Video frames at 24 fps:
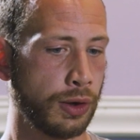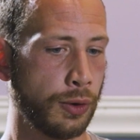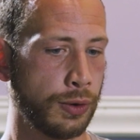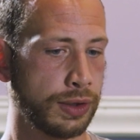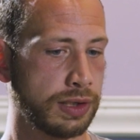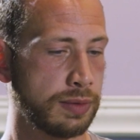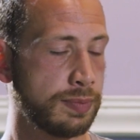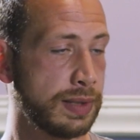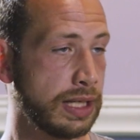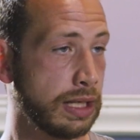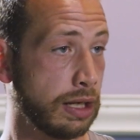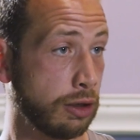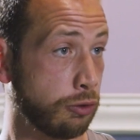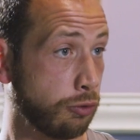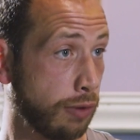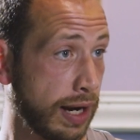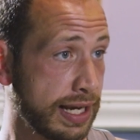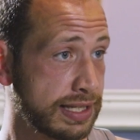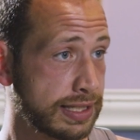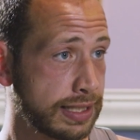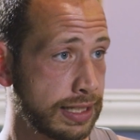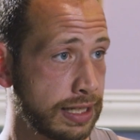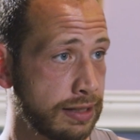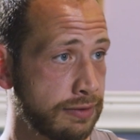are going to be
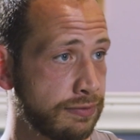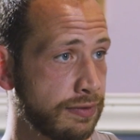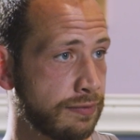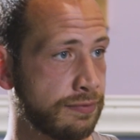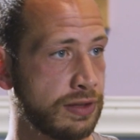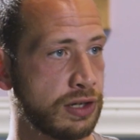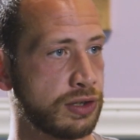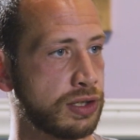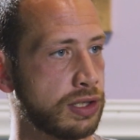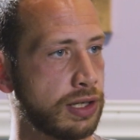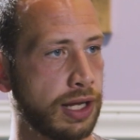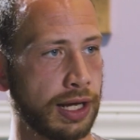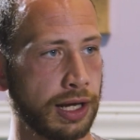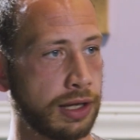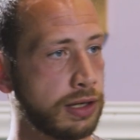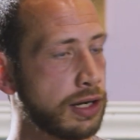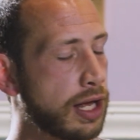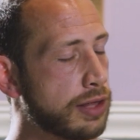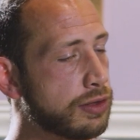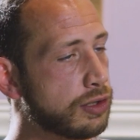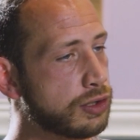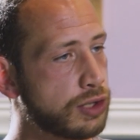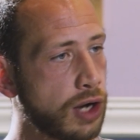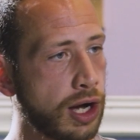aggressive. If there's
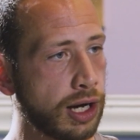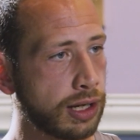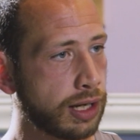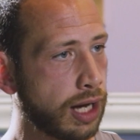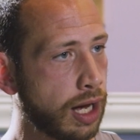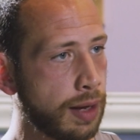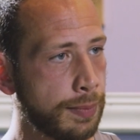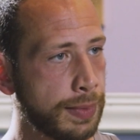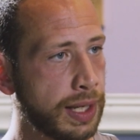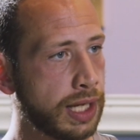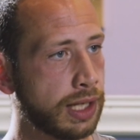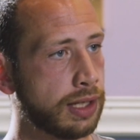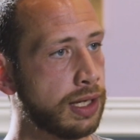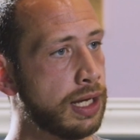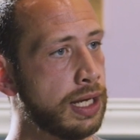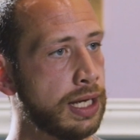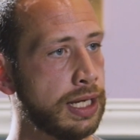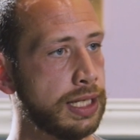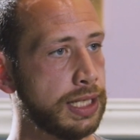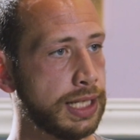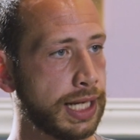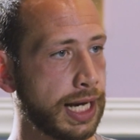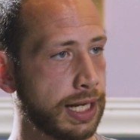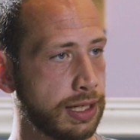another dog
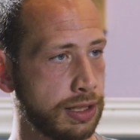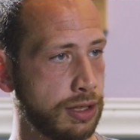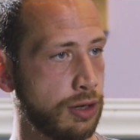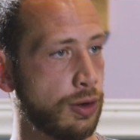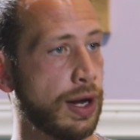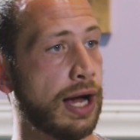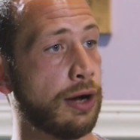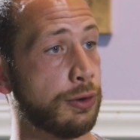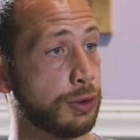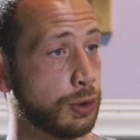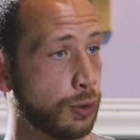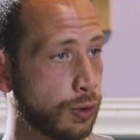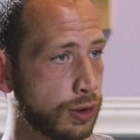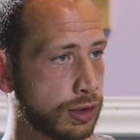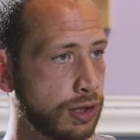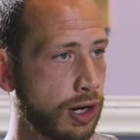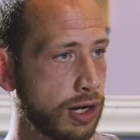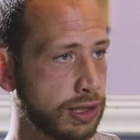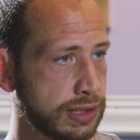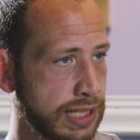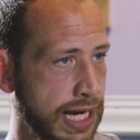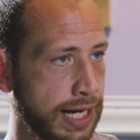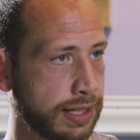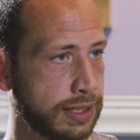coming, you got to know how
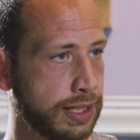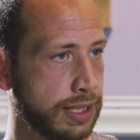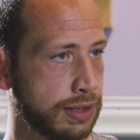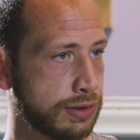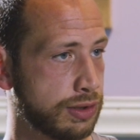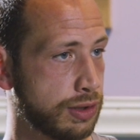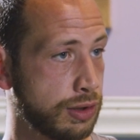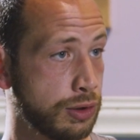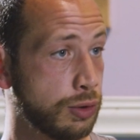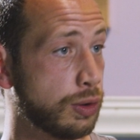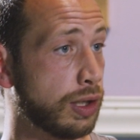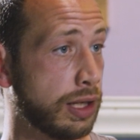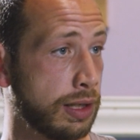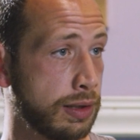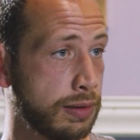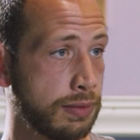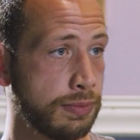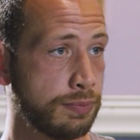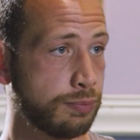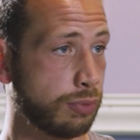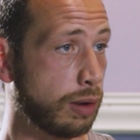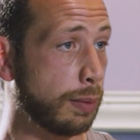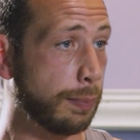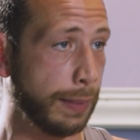your dog's acting so
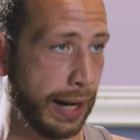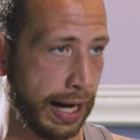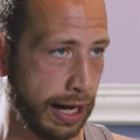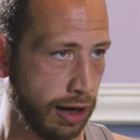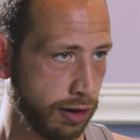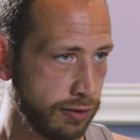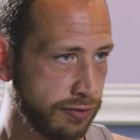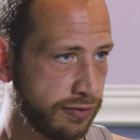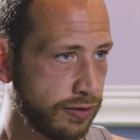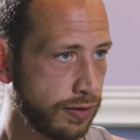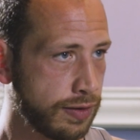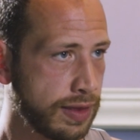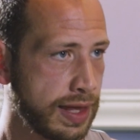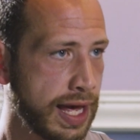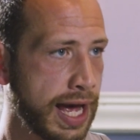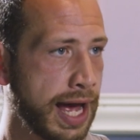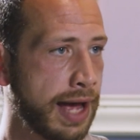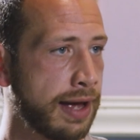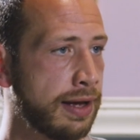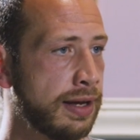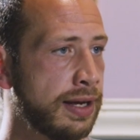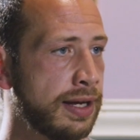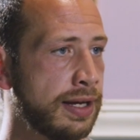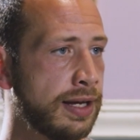you can prepare
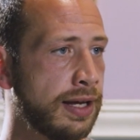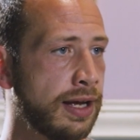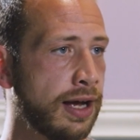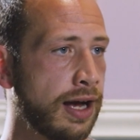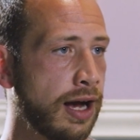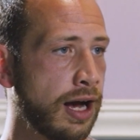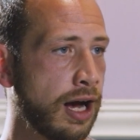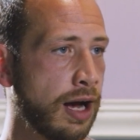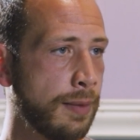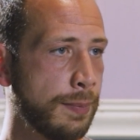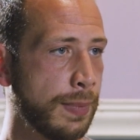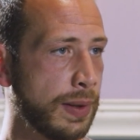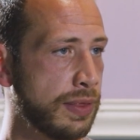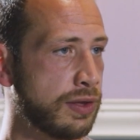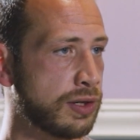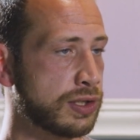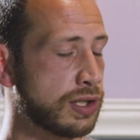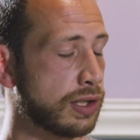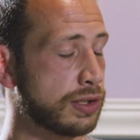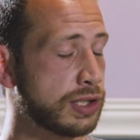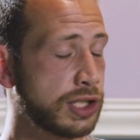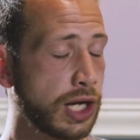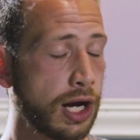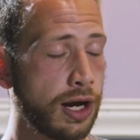for that.
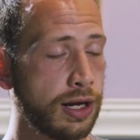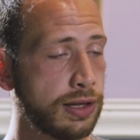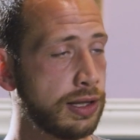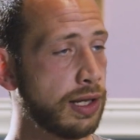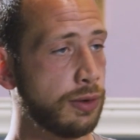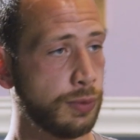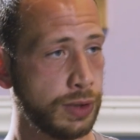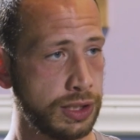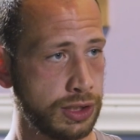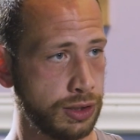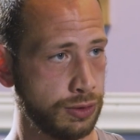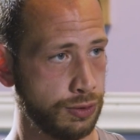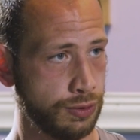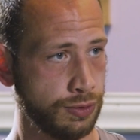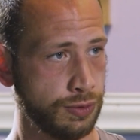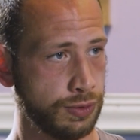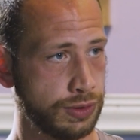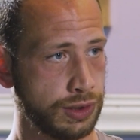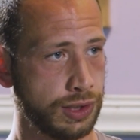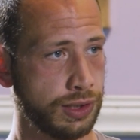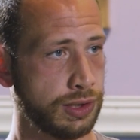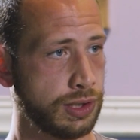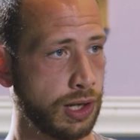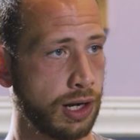There's a ton that we
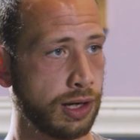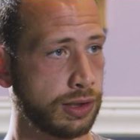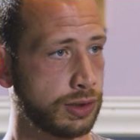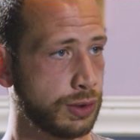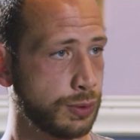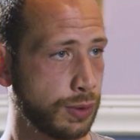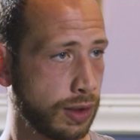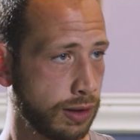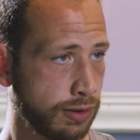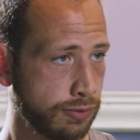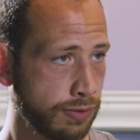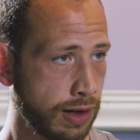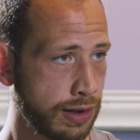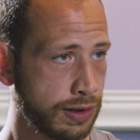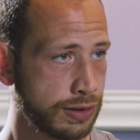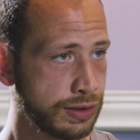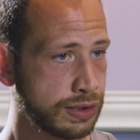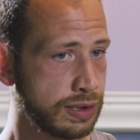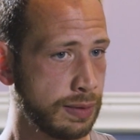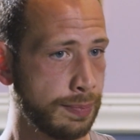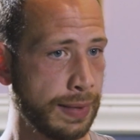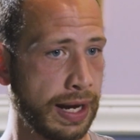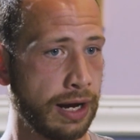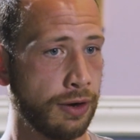do to talk to
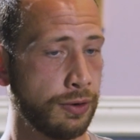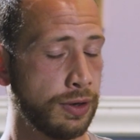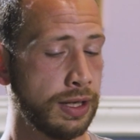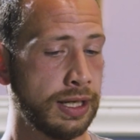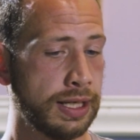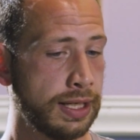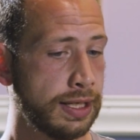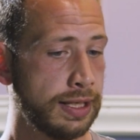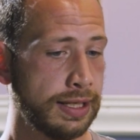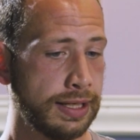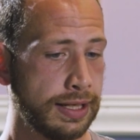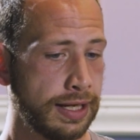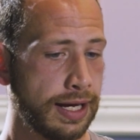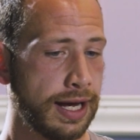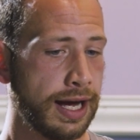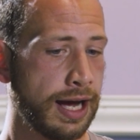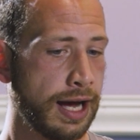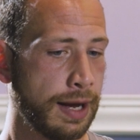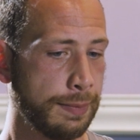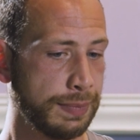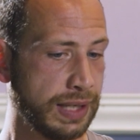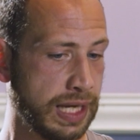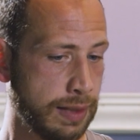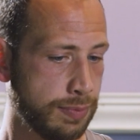our runners about
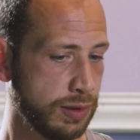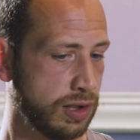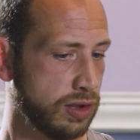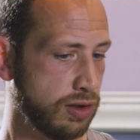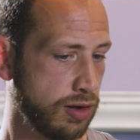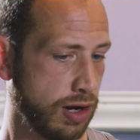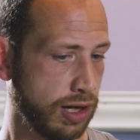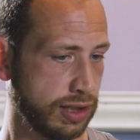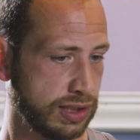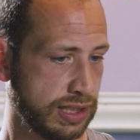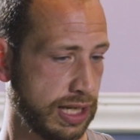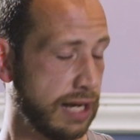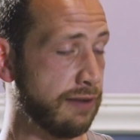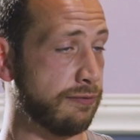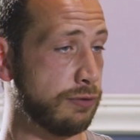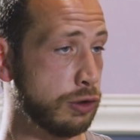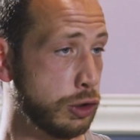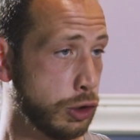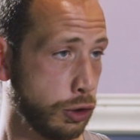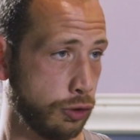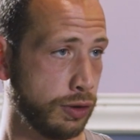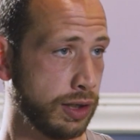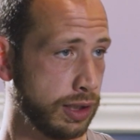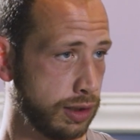keeping the dog
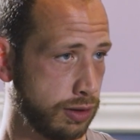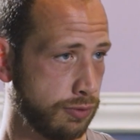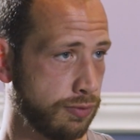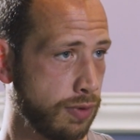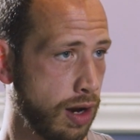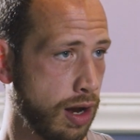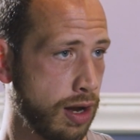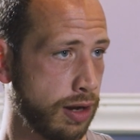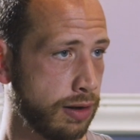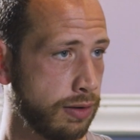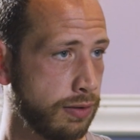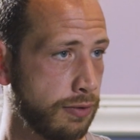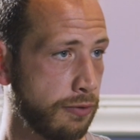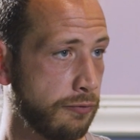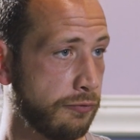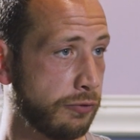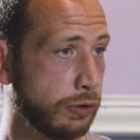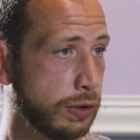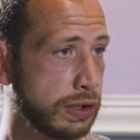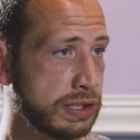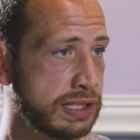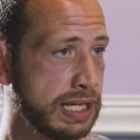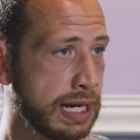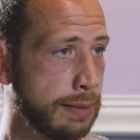safe during the
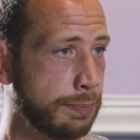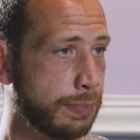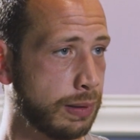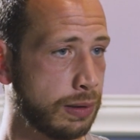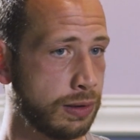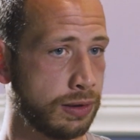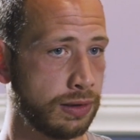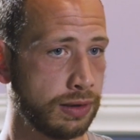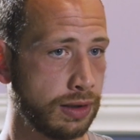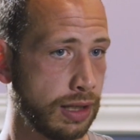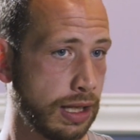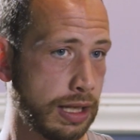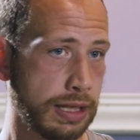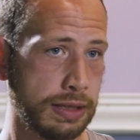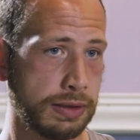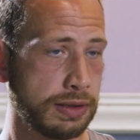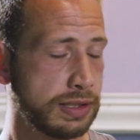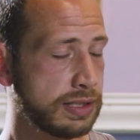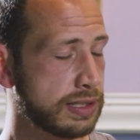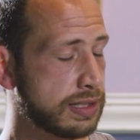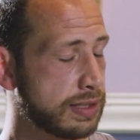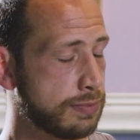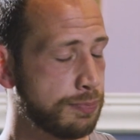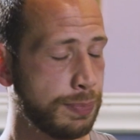run. For
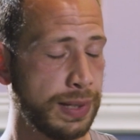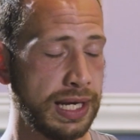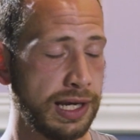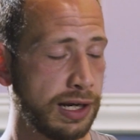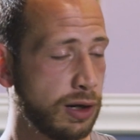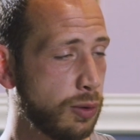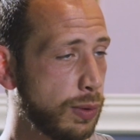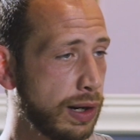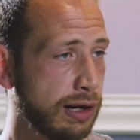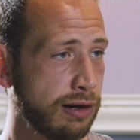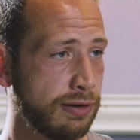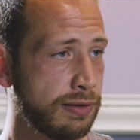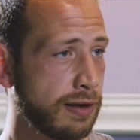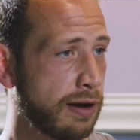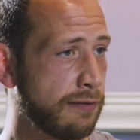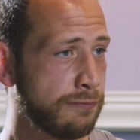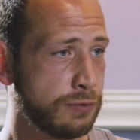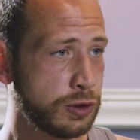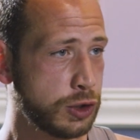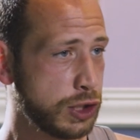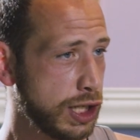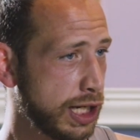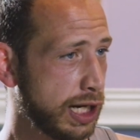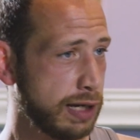example, being
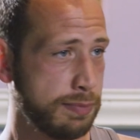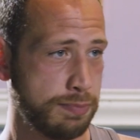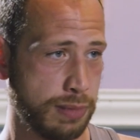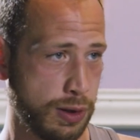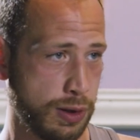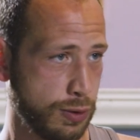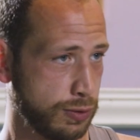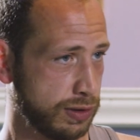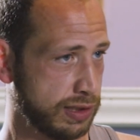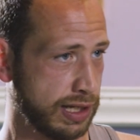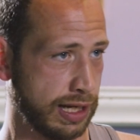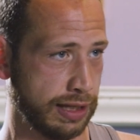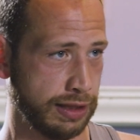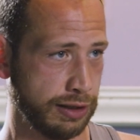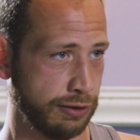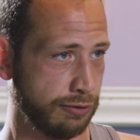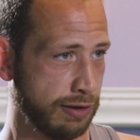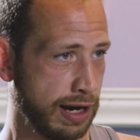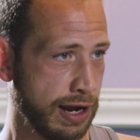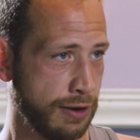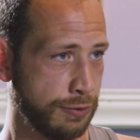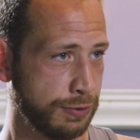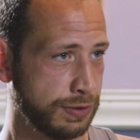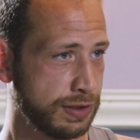aware of chicken bones on the